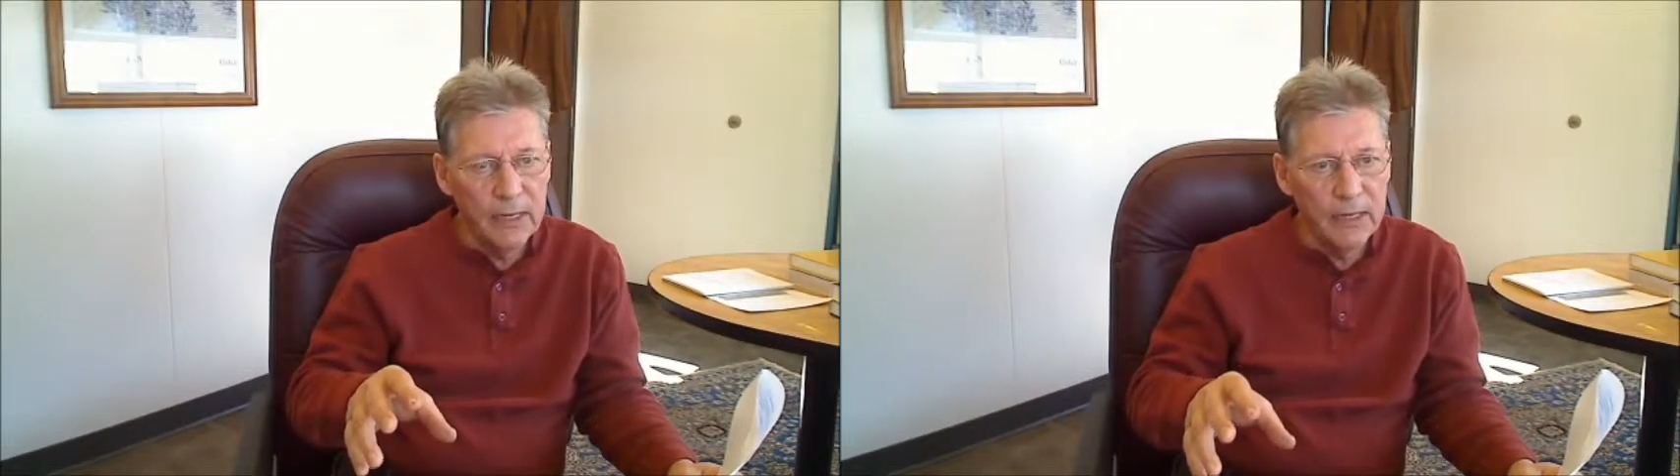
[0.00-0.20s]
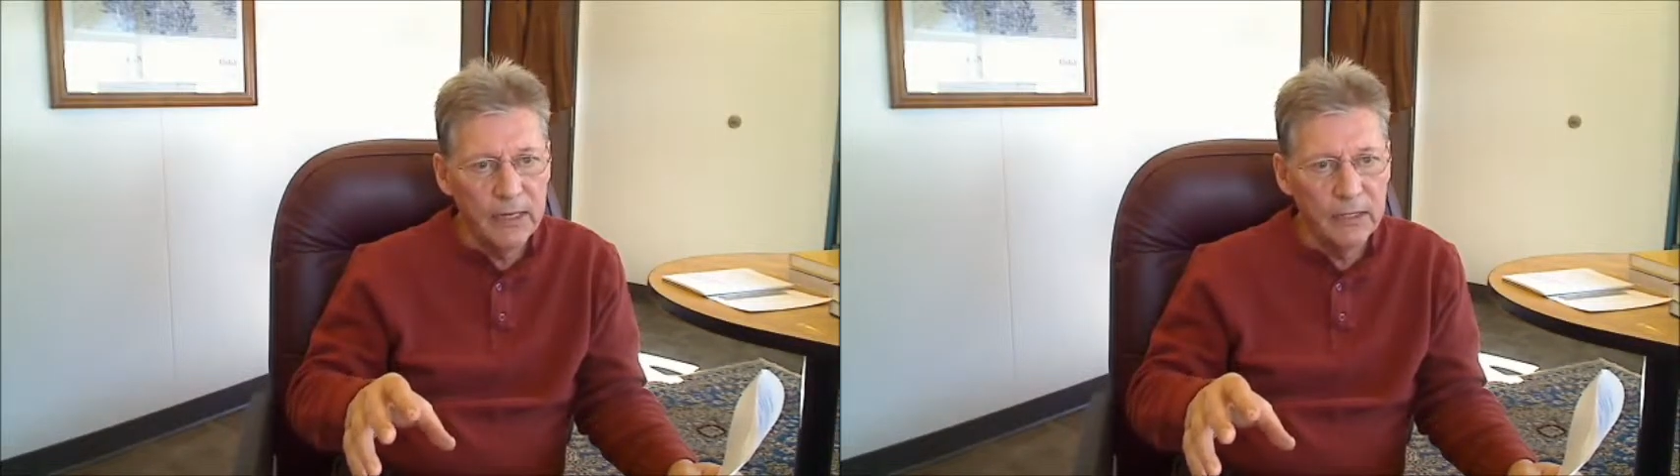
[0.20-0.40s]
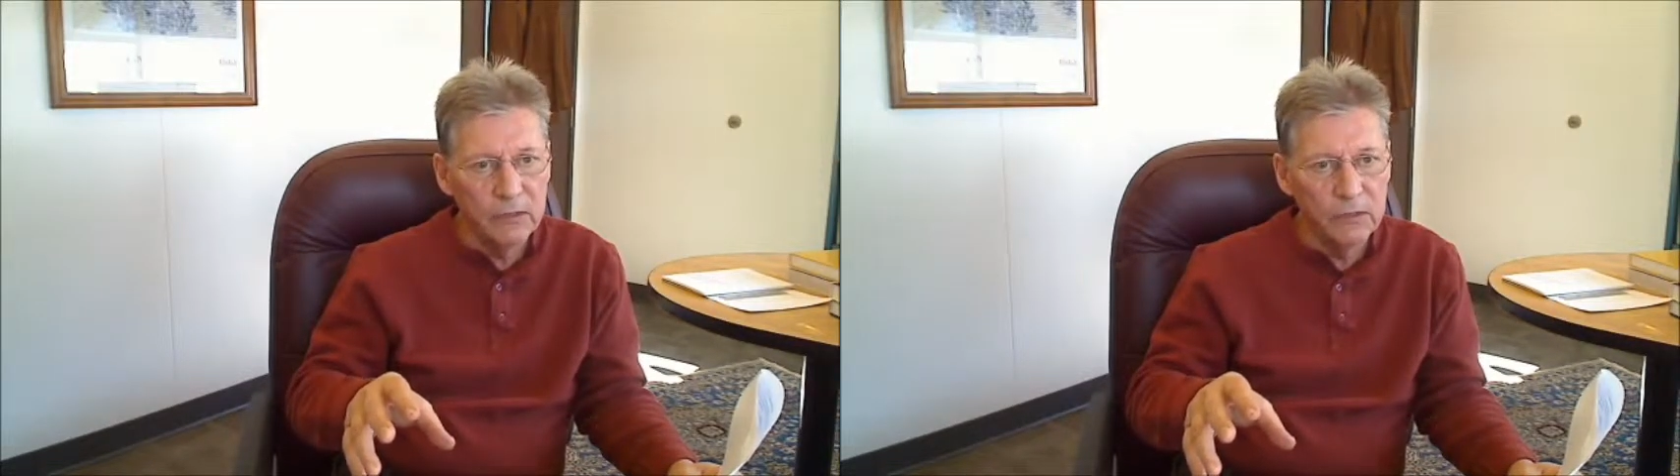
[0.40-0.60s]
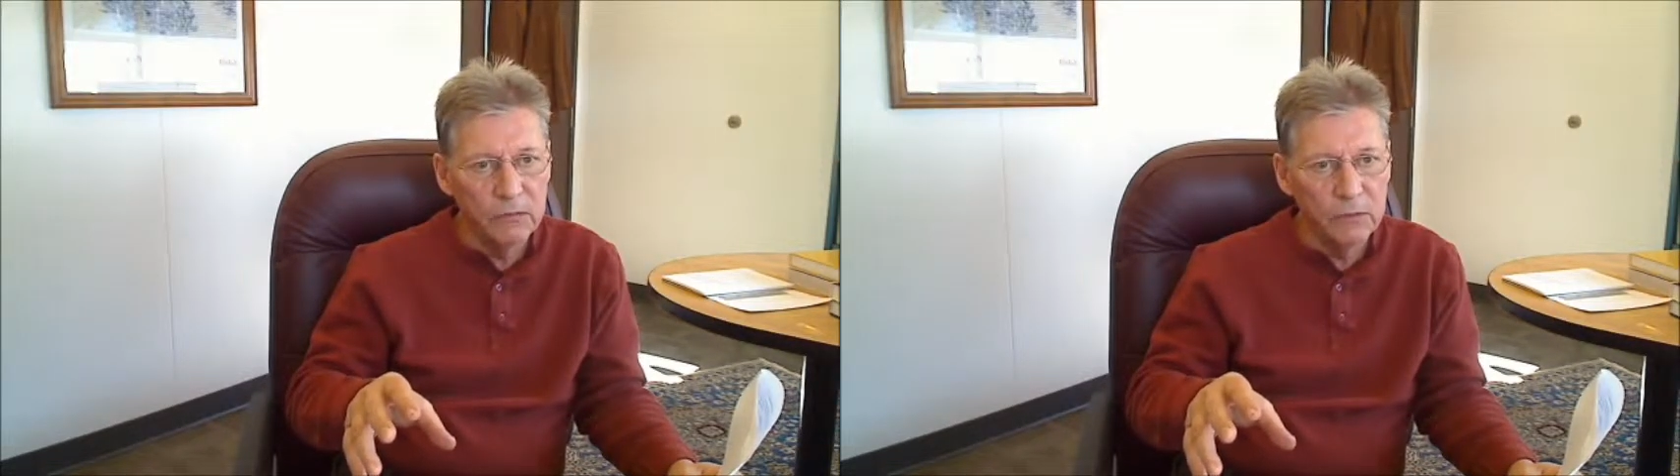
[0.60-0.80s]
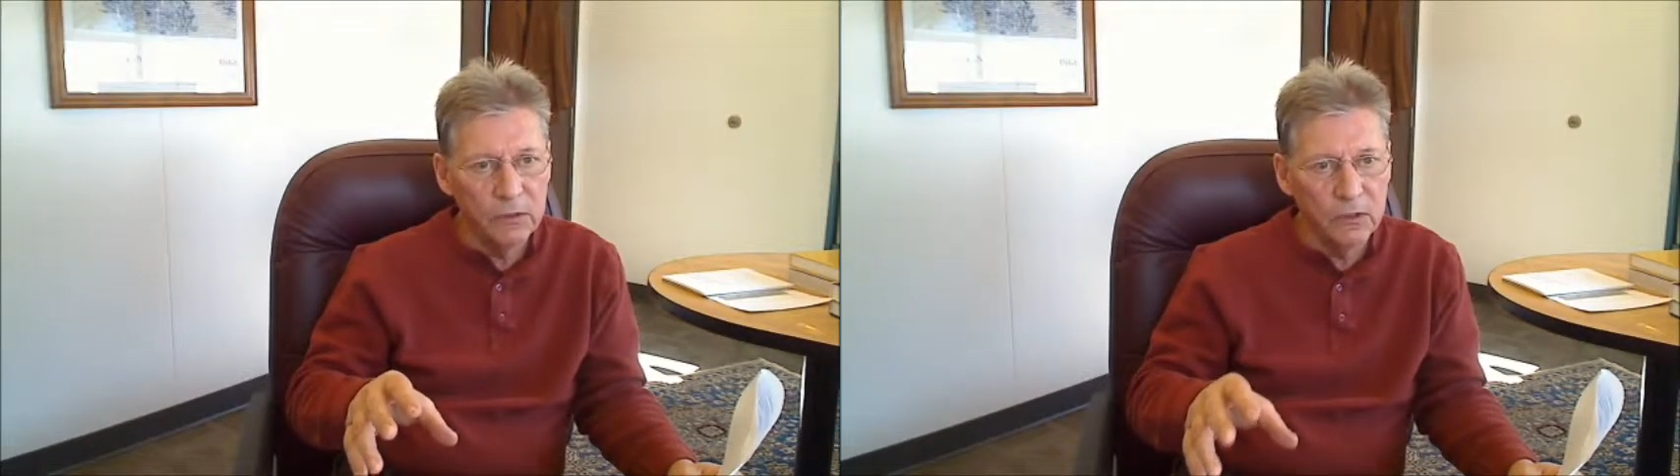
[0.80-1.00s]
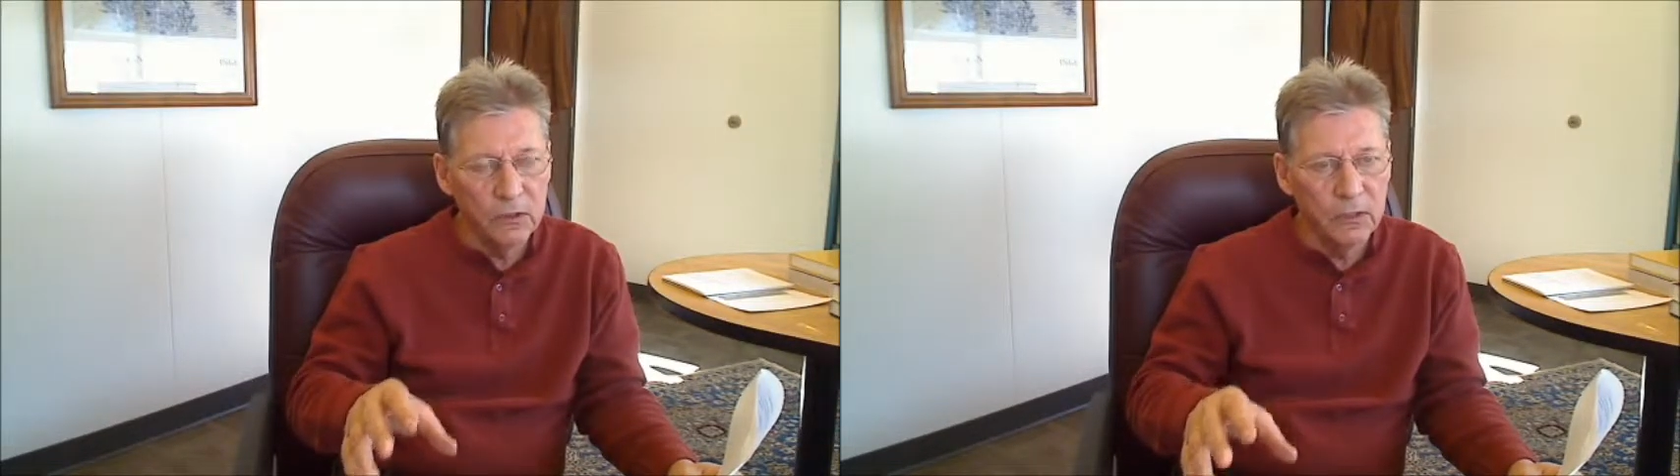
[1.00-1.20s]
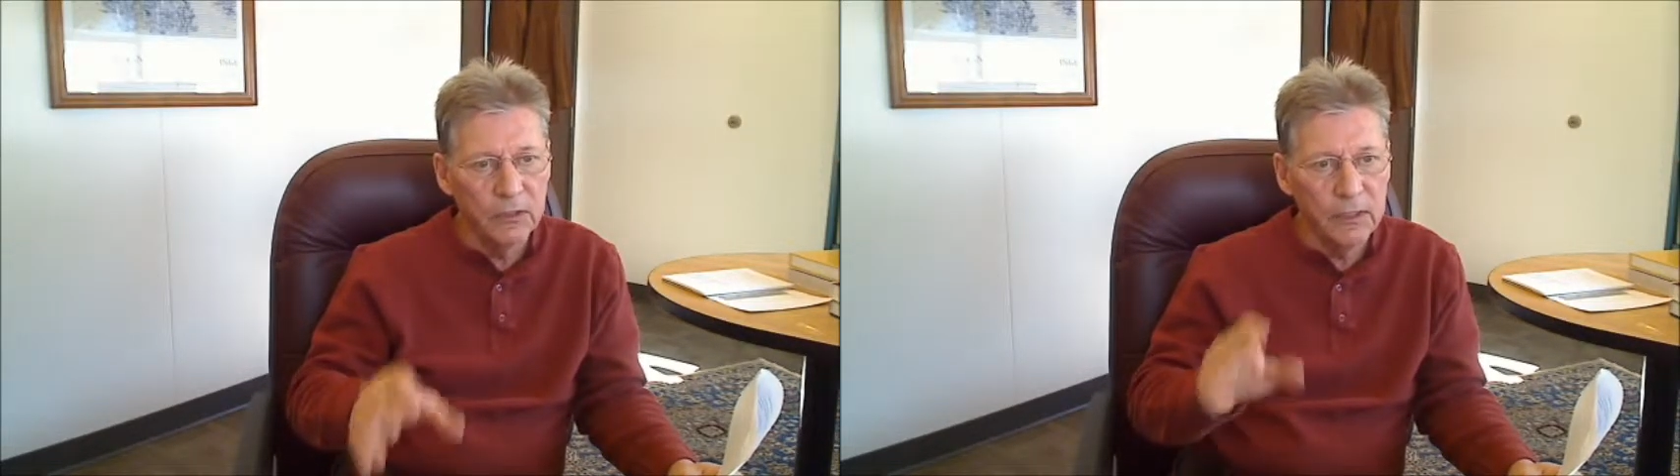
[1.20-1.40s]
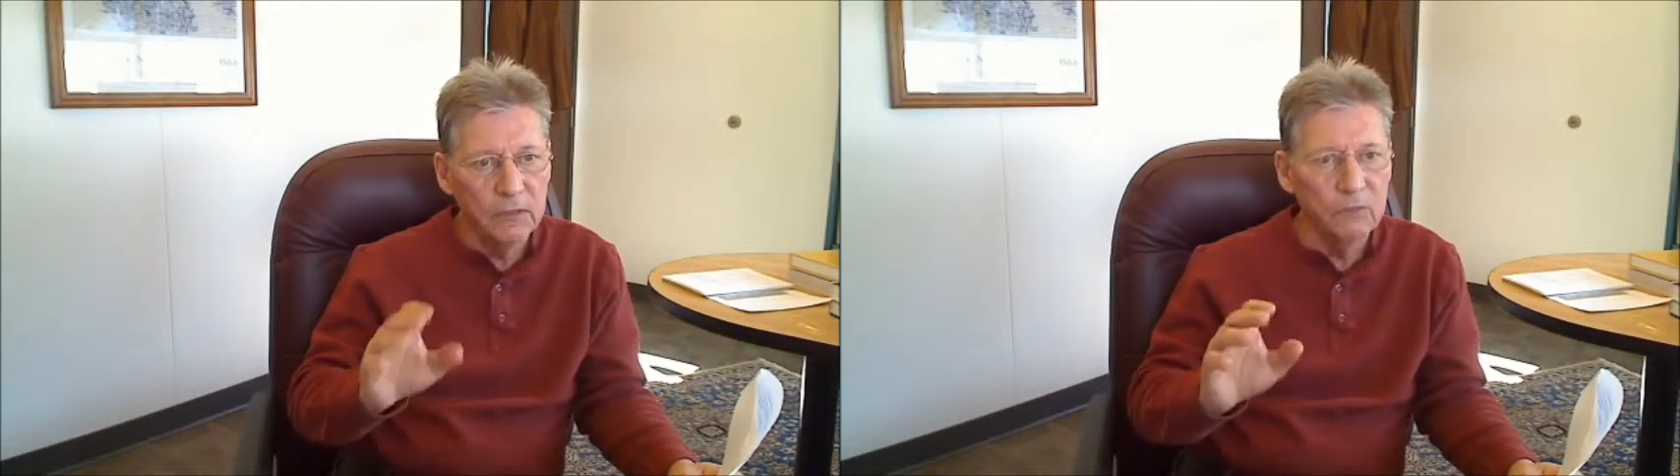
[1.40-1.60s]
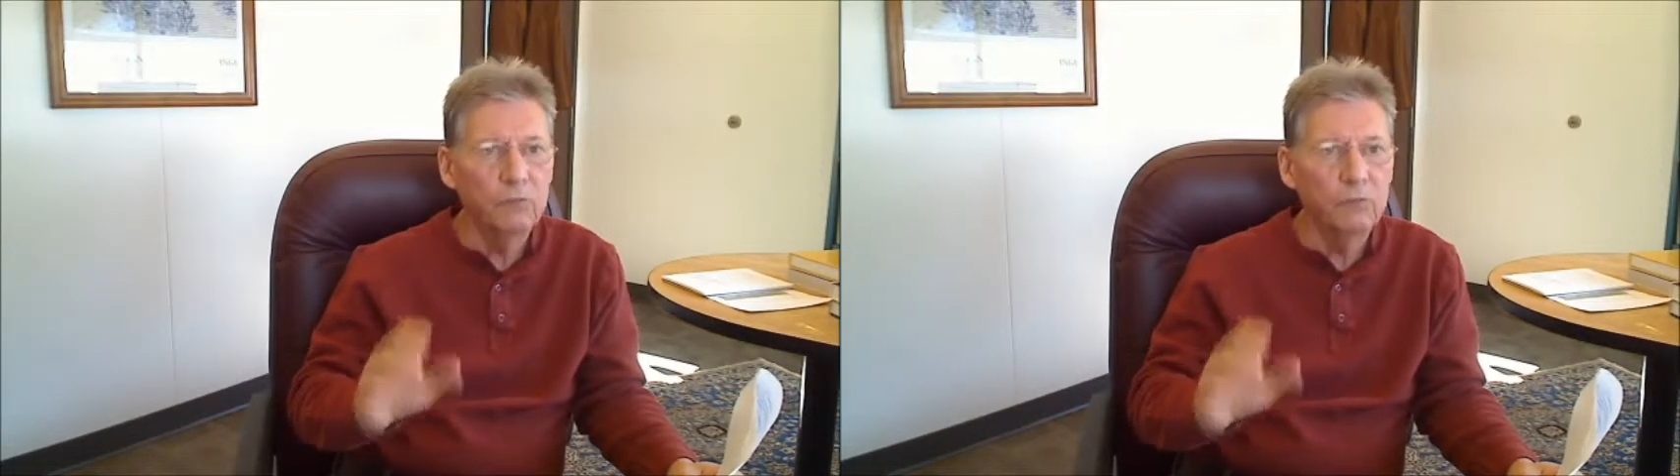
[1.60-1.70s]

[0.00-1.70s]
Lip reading: has what's called a